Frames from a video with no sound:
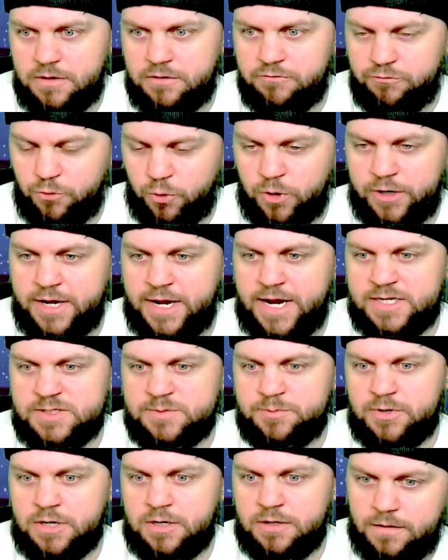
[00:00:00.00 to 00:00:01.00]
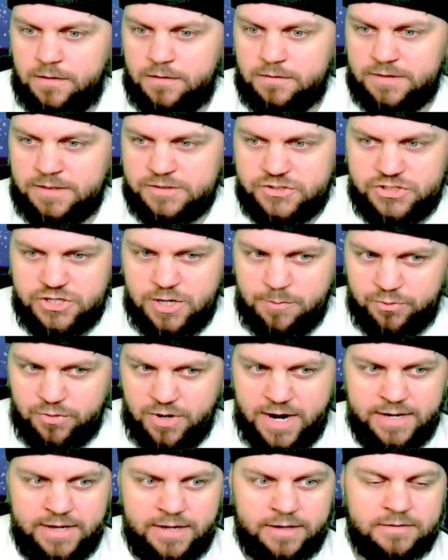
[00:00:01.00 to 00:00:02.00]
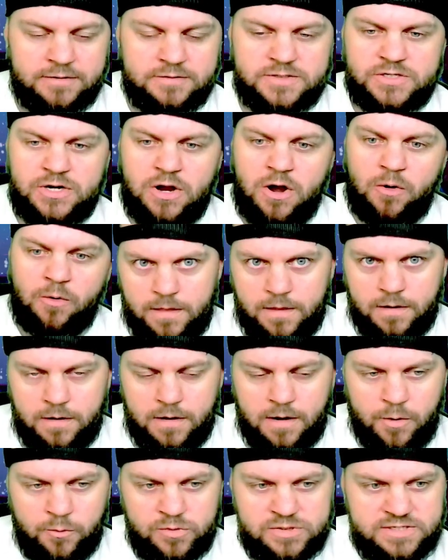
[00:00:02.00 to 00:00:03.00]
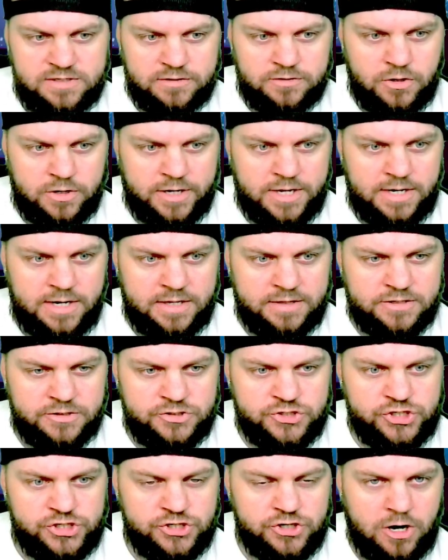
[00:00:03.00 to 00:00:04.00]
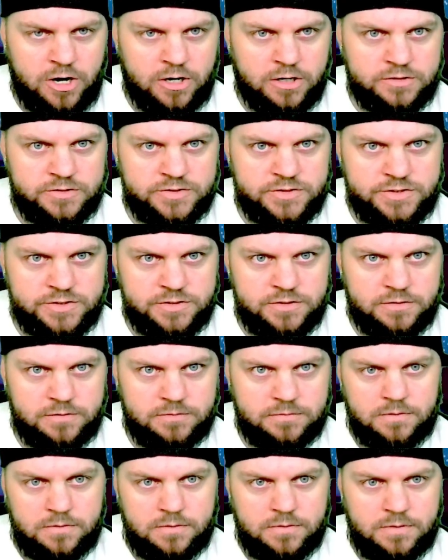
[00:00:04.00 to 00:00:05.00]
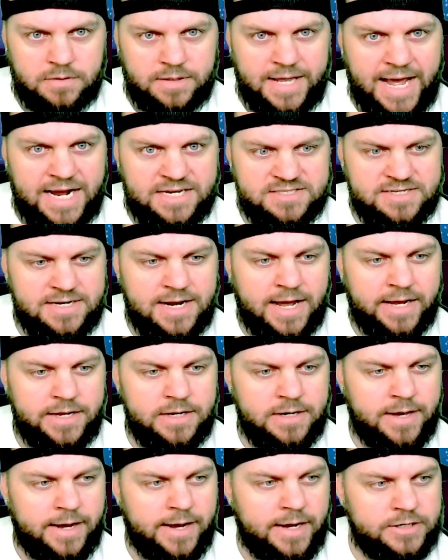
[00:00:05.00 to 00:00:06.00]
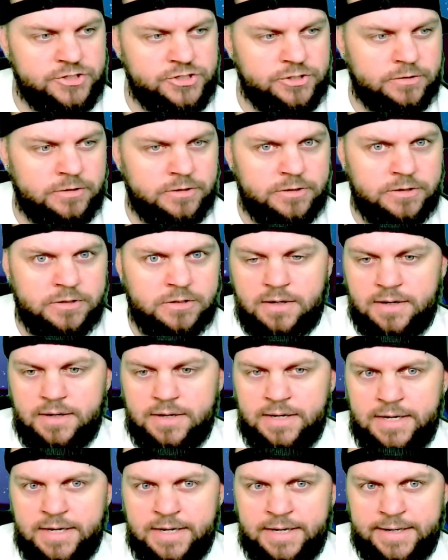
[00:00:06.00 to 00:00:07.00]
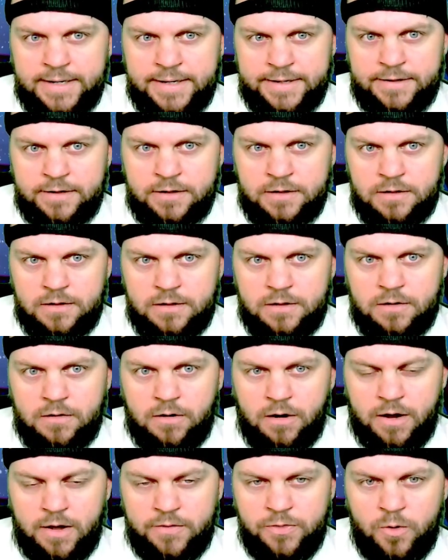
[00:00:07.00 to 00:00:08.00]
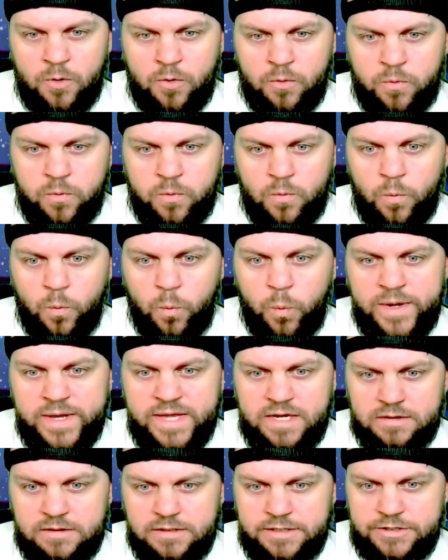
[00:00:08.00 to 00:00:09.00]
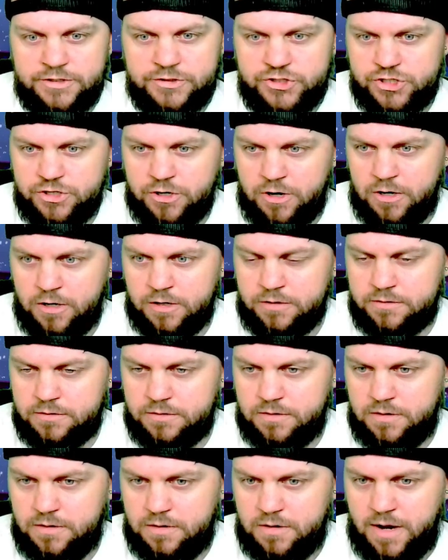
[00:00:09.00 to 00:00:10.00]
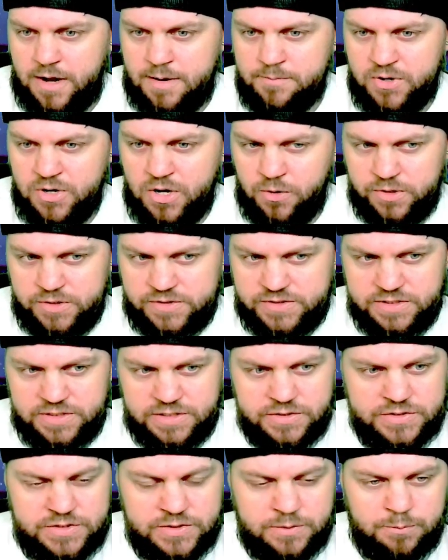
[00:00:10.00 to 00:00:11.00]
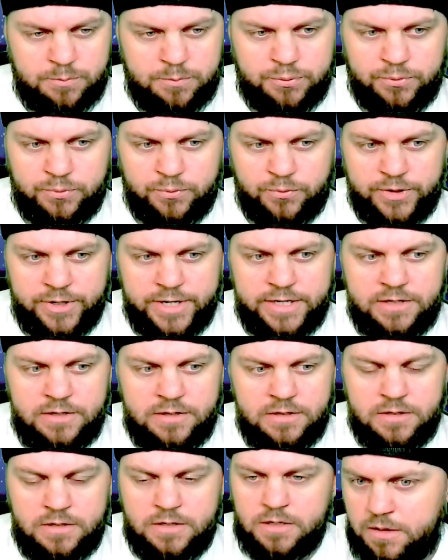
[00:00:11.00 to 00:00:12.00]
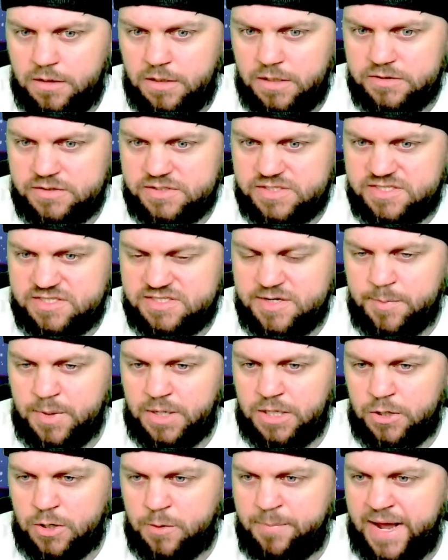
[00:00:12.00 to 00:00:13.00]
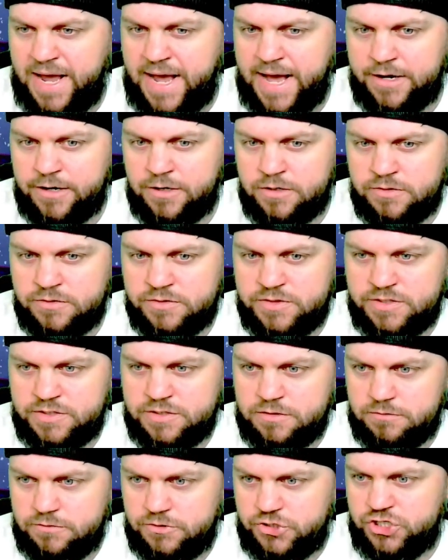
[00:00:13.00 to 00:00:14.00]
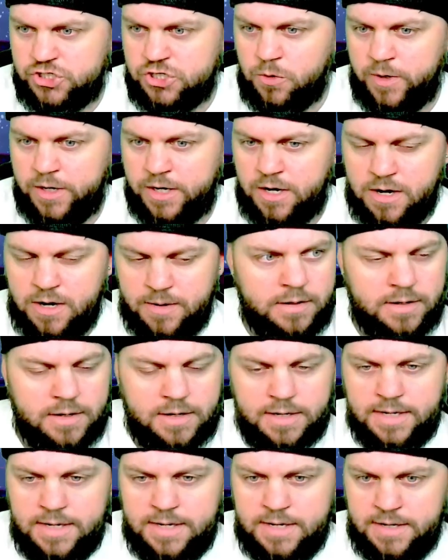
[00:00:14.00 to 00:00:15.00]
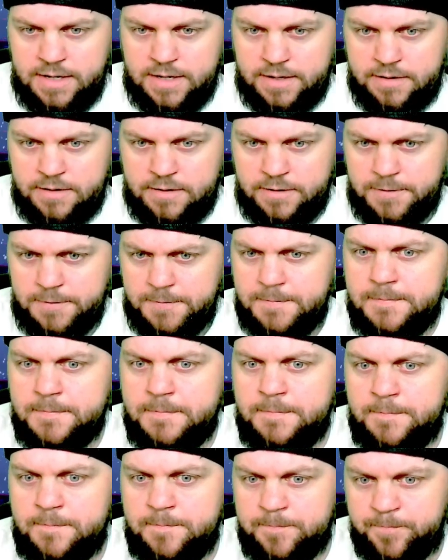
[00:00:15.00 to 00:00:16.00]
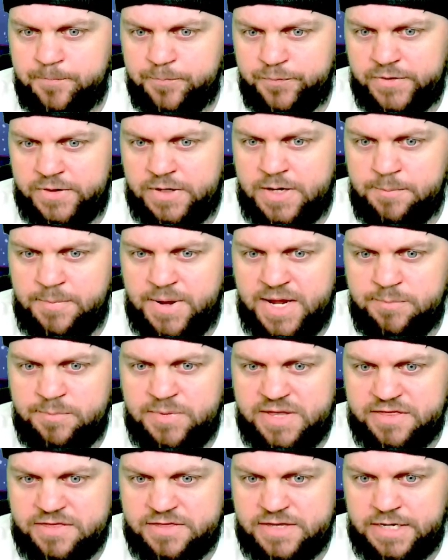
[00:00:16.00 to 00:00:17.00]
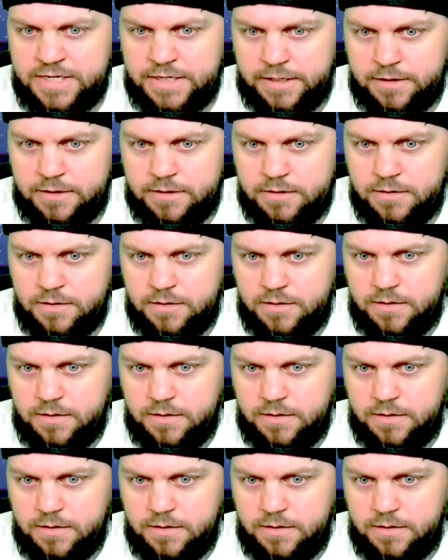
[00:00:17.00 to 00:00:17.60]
for KASPA. Let's jump right in. So I was looking at the charts last night actually, and on the weekly chart I'm noticing some pretty similar patterns showing up, and it made me think.